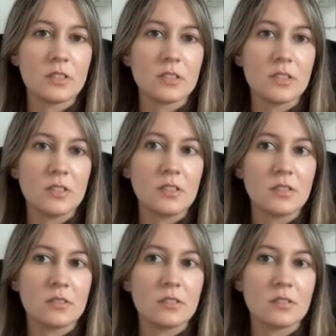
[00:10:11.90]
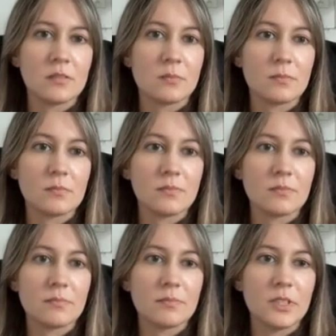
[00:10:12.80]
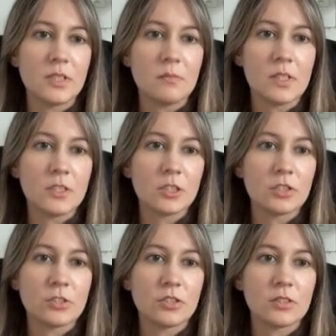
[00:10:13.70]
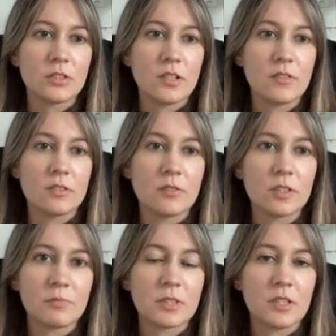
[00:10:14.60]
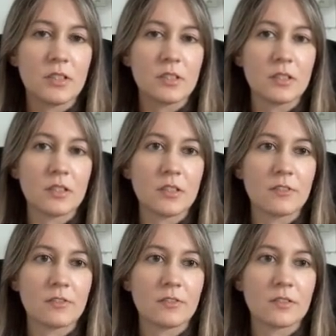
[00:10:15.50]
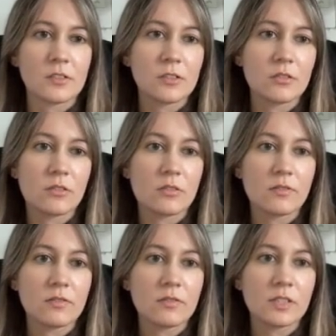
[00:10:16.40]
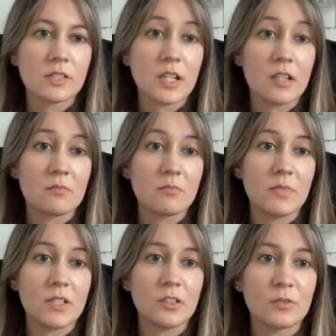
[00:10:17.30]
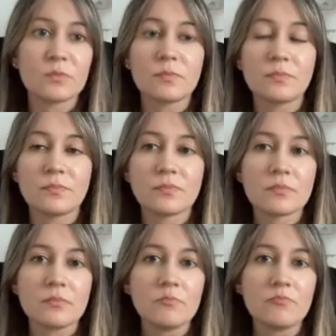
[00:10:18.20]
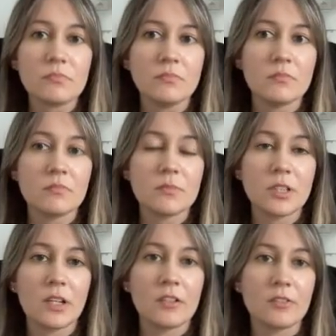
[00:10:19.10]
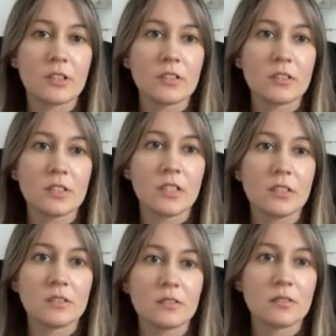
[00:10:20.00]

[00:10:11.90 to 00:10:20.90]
see pretty much every website have sort of same menu. Here you can see